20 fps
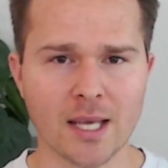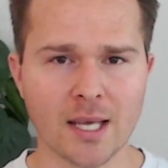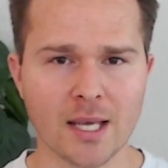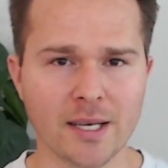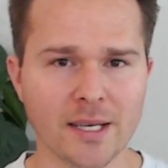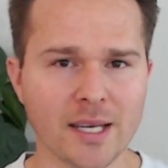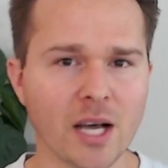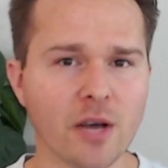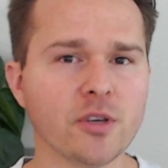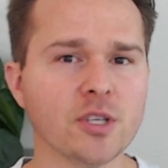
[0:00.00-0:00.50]

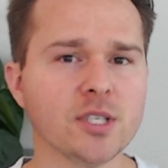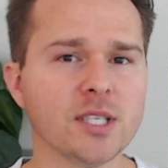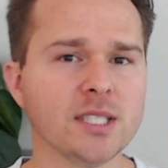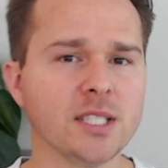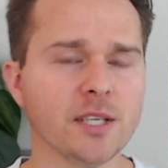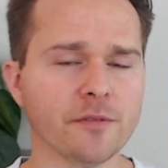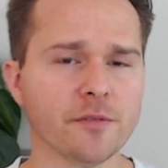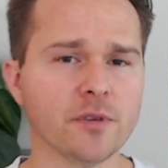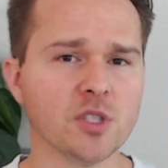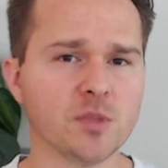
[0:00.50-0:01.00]
Now, there's a
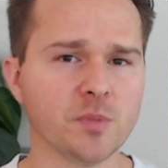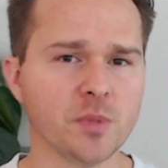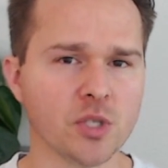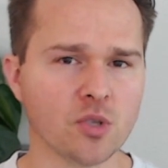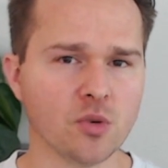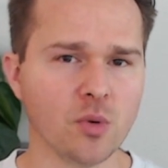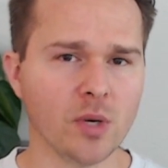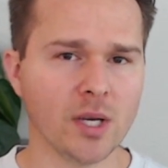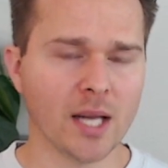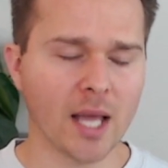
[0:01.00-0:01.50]
difference
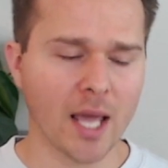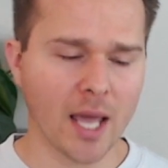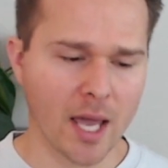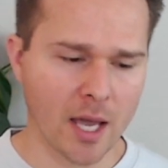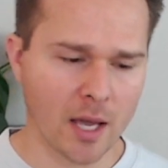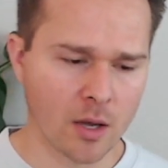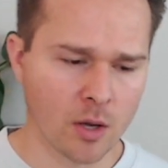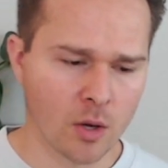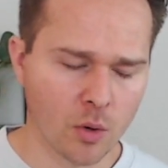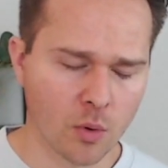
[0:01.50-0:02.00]
between
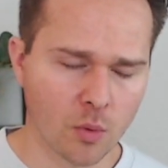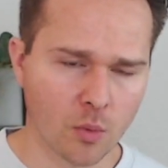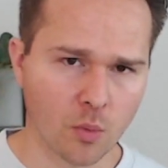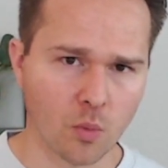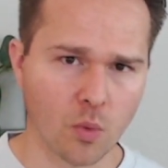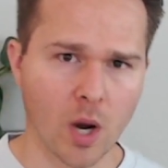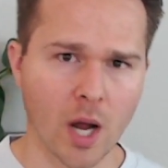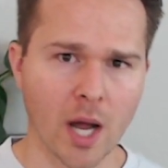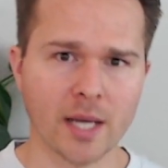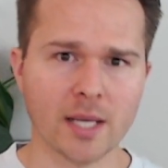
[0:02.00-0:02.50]
a
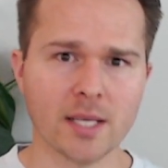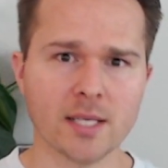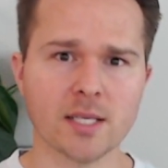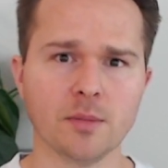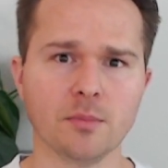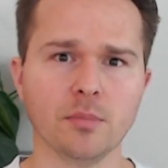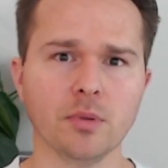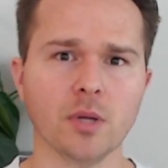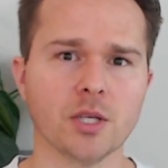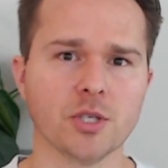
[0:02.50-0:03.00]
rise
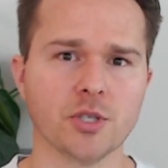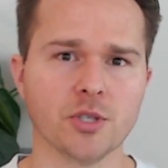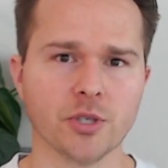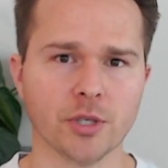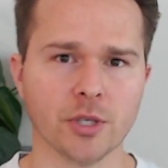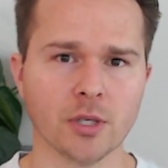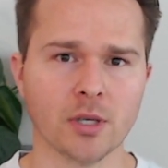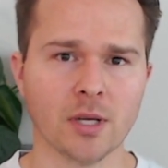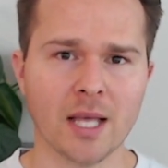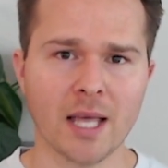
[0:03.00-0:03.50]
in blood
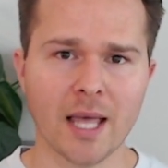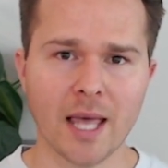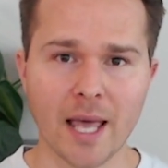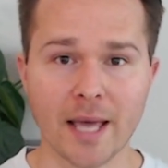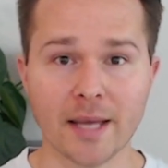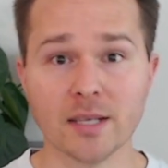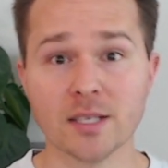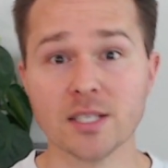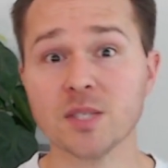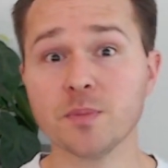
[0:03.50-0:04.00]
sugar
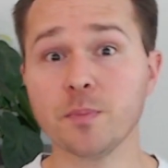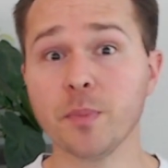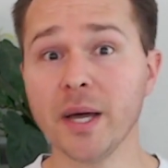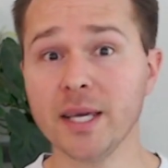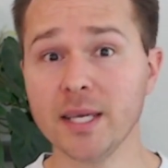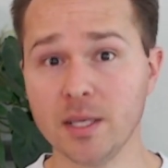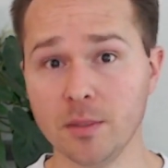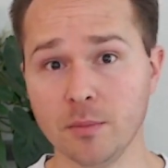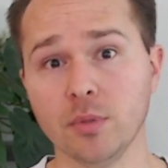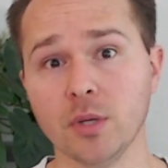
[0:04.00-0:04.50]
and a
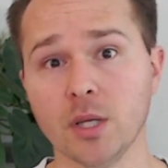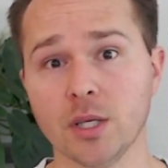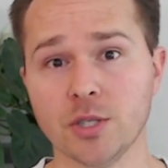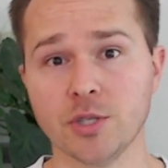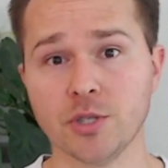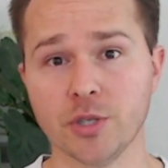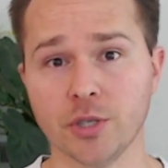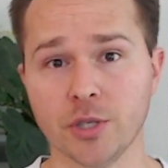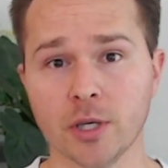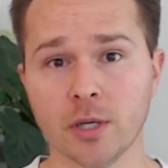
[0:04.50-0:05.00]
spike in blood
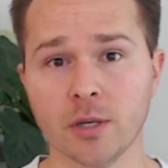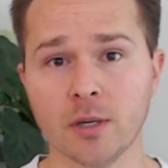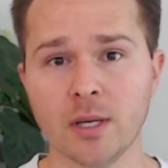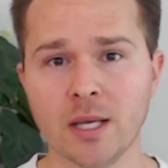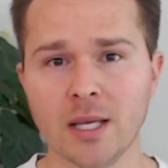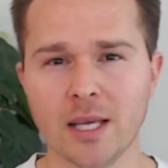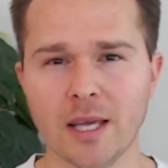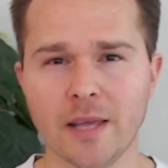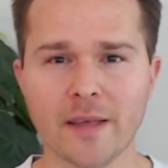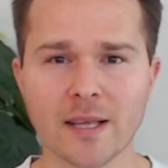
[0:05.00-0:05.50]
sugar.
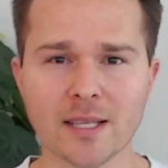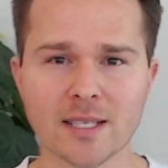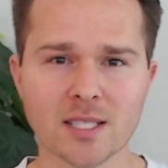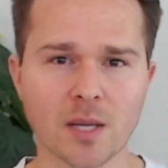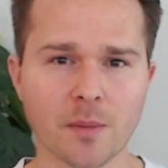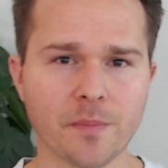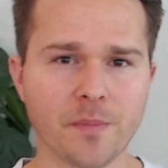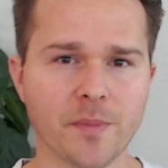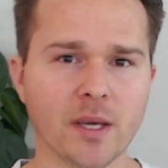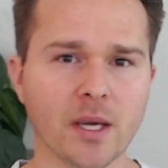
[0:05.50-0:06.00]
And that's
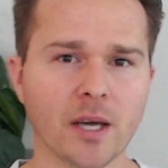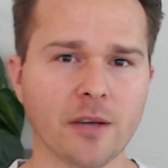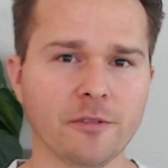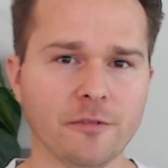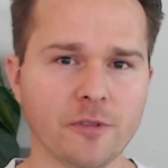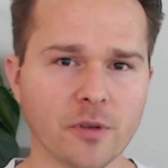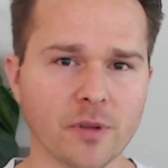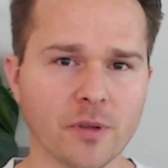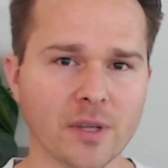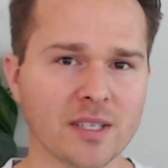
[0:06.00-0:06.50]
something I
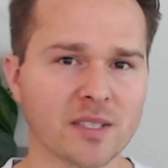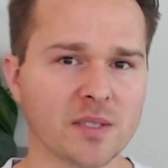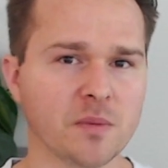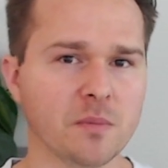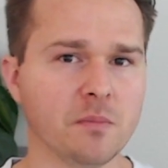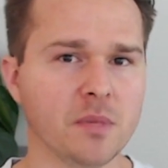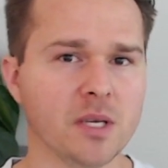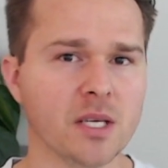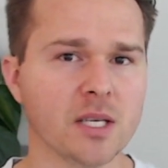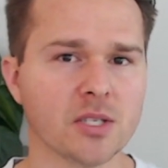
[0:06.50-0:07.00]
feel that is
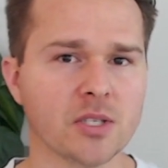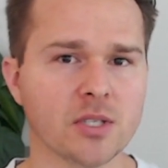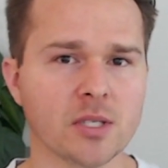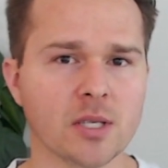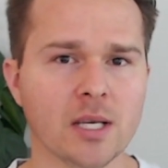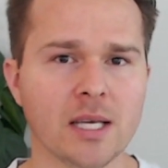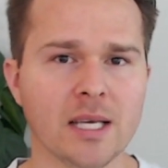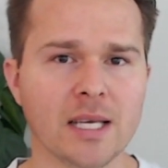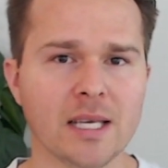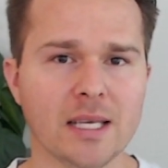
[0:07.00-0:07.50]

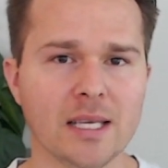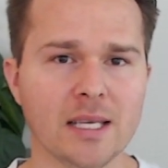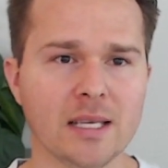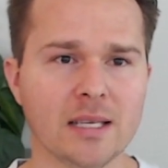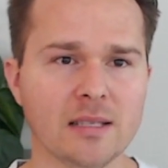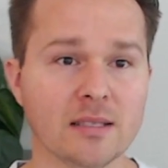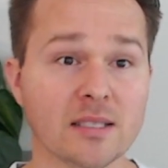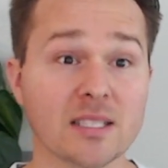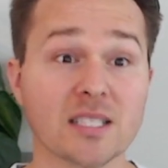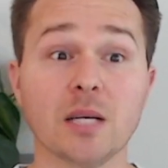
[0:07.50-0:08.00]
missed
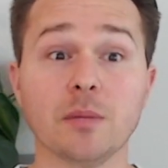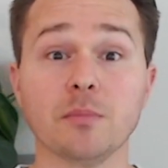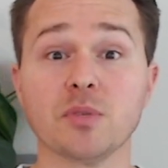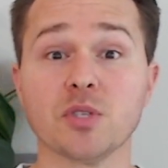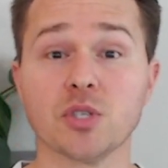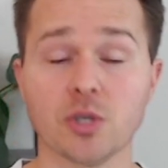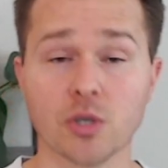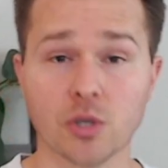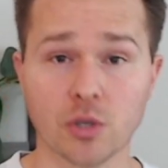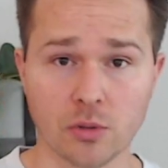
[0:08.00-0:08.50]
in some
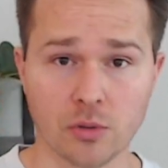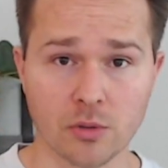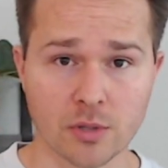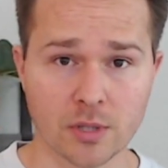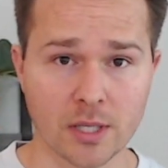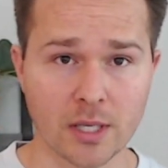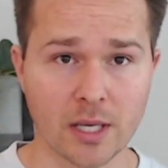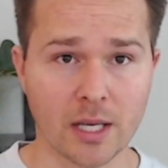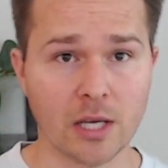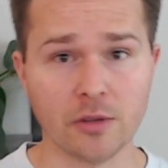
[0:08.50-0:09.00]
circles,
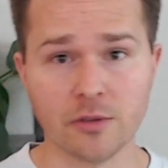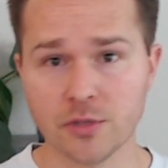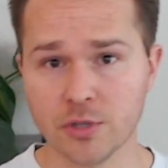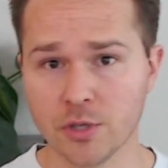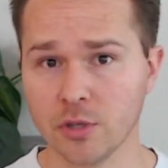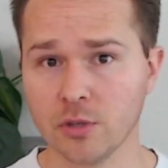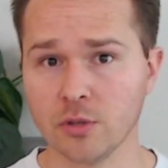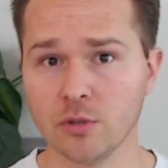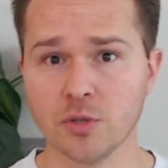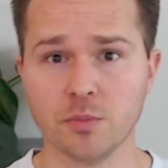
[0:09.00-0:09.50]
health
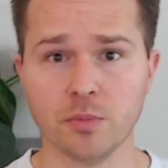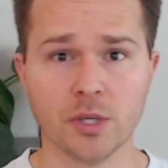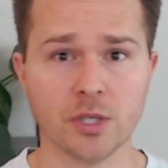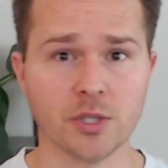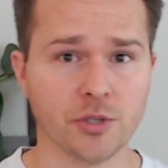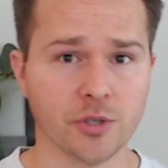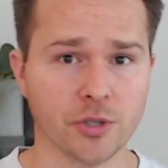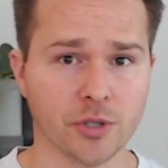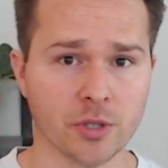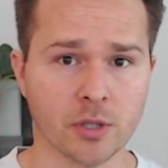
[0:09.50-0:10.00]
circles, blood
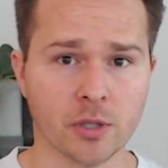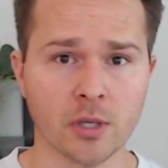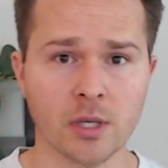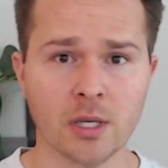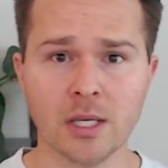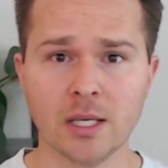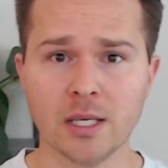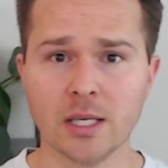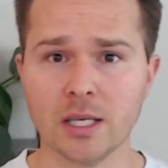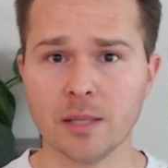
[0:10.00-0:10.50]
sugar
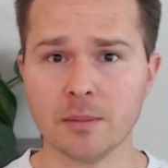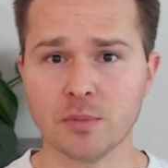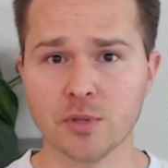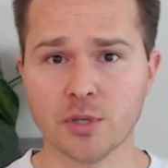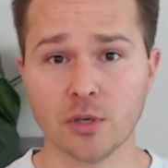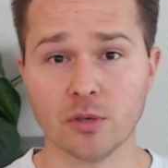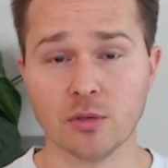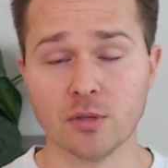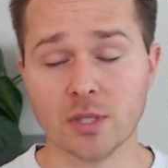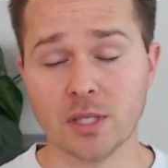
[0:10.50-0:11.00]
circles,